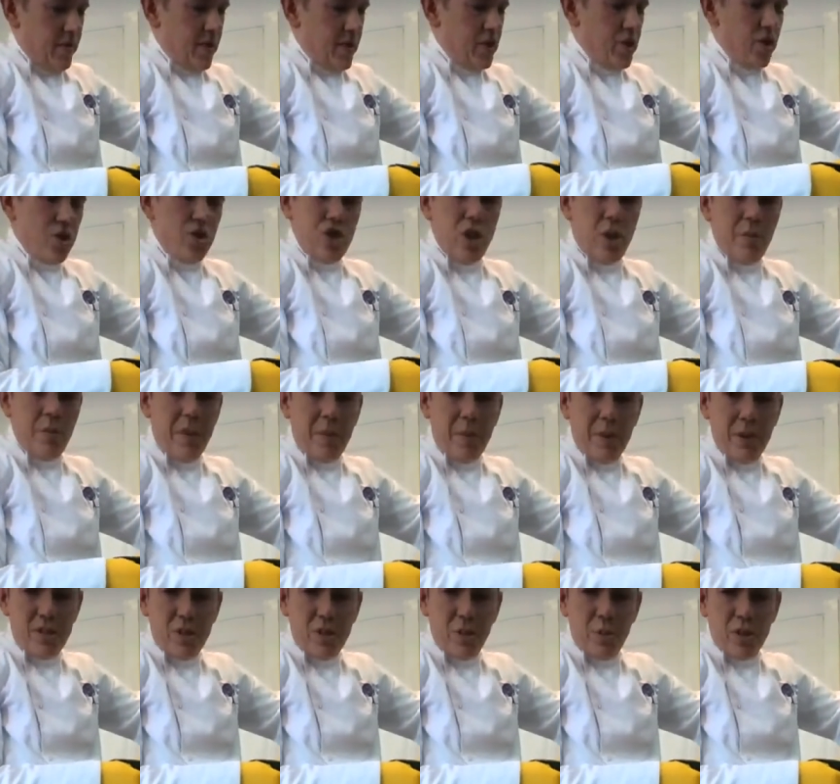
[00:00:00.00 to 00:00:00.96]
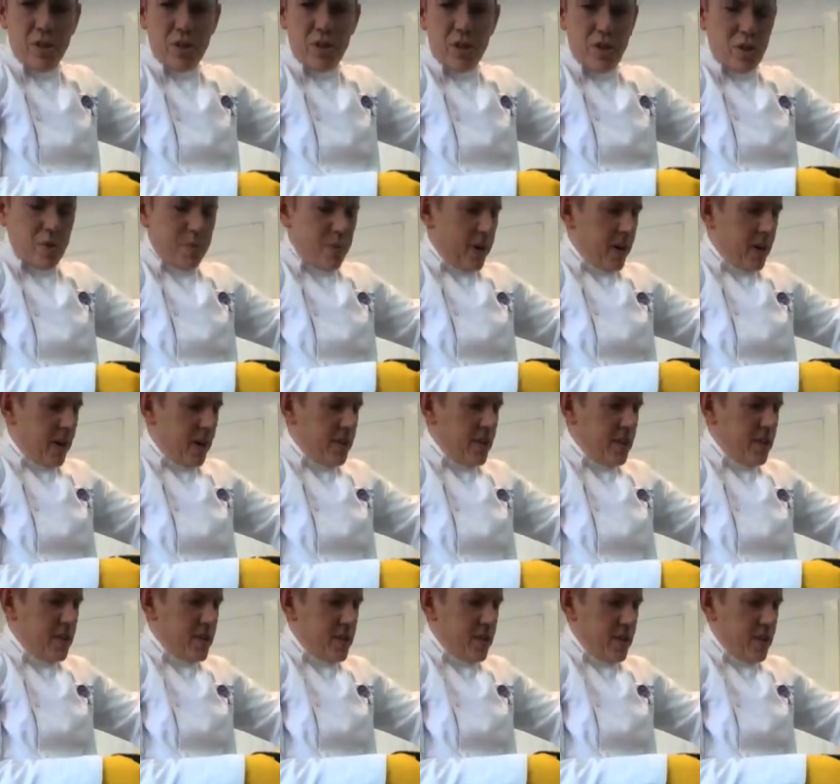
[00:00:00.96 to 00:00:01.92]
Just chop them up as you would do spring
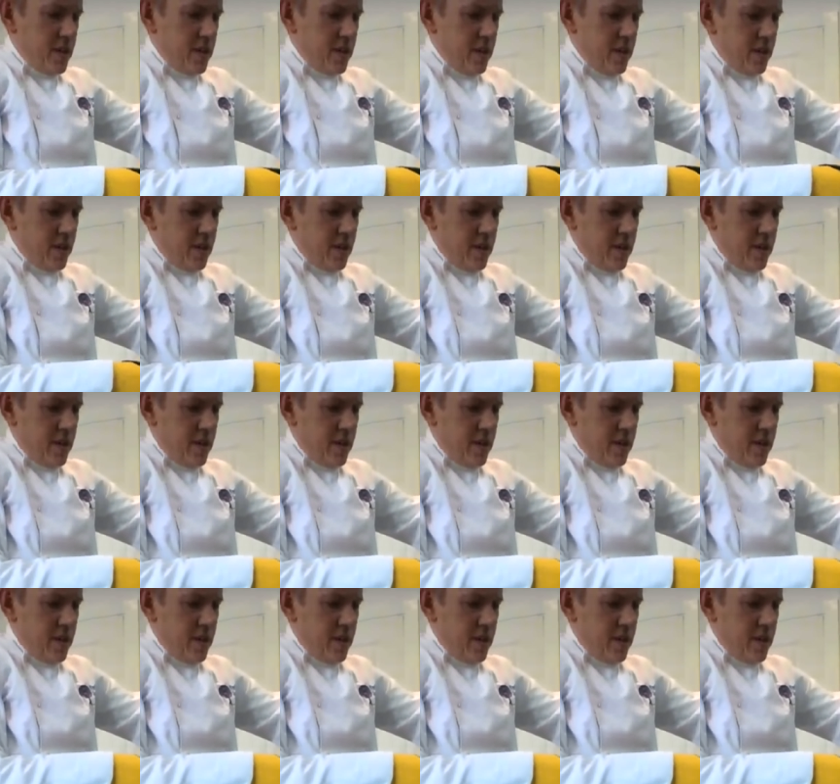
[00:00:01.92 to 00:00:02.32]
onions.